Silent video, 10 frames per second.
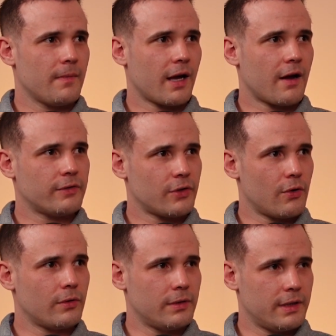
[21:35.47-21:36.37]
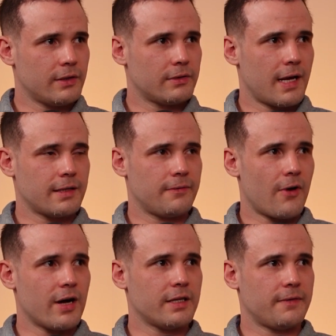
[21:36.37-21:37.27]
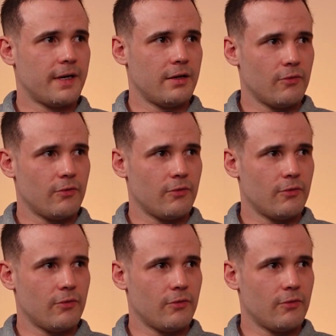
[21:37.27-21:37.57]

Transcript: Like I've sold deals as finder's fee